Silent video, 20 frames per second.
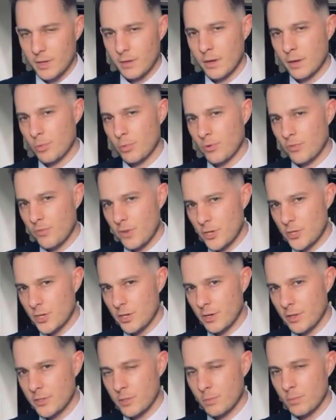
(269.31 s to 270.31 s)
and
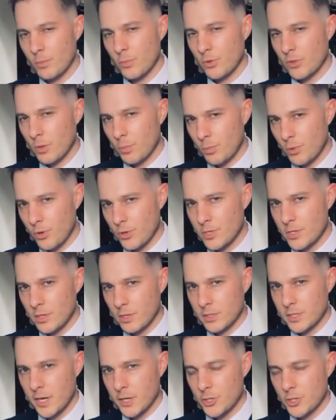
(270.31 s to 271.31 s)
professionalism with a personal
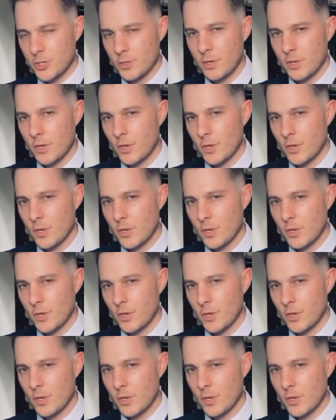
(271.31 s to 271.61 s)
touch.